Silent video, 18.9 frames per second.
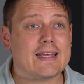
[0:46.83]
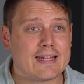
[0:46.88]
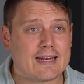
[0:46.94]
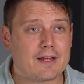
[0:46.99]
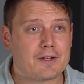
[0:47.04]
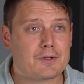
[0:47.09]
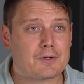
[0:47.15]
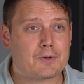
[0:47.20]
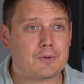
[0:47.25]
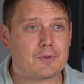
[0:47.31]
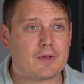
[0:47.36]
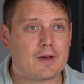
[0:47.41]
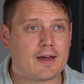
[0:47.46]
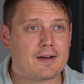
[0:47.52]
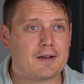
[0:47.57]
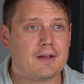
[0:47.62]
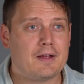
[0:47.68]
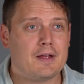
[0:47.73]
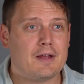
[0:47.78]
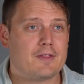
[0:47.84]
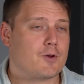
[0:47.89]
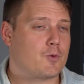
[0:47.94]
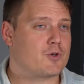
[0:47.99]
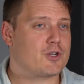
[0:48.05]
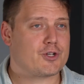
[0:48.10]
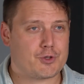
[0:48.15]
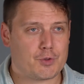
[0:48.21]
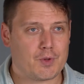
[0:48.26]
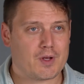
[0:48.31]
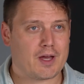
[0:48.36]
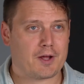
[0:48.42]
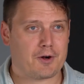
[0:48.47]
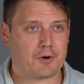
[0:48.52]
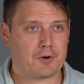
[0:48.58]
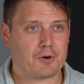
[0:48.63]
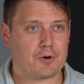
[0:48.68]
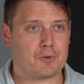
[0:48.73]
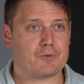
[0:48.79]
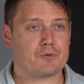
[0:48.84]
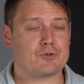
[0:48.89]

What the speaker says: in how to do that, then we're just doing it on our own.